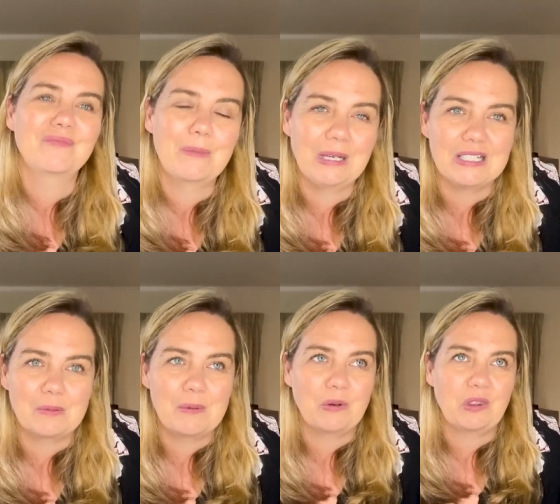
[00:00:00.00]
because
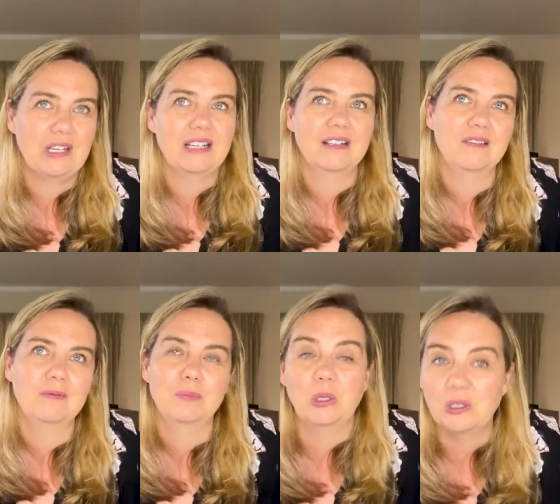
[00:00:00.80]
people think
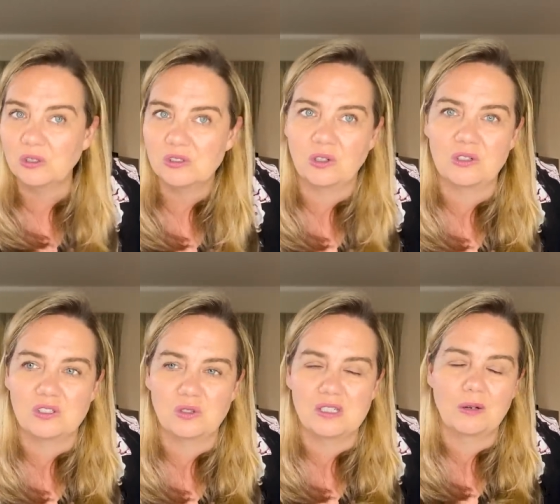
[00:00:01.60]
burgers are
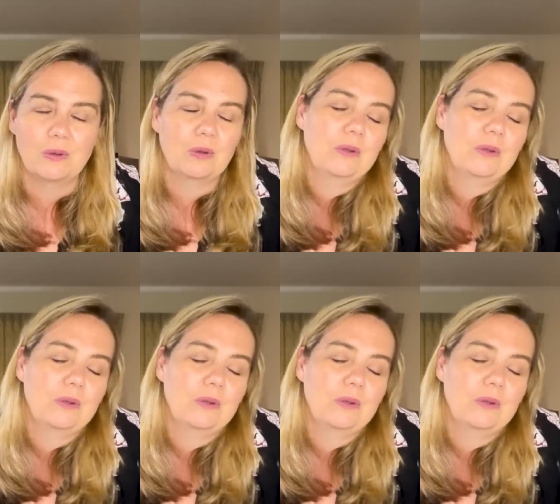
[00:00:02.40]
associated with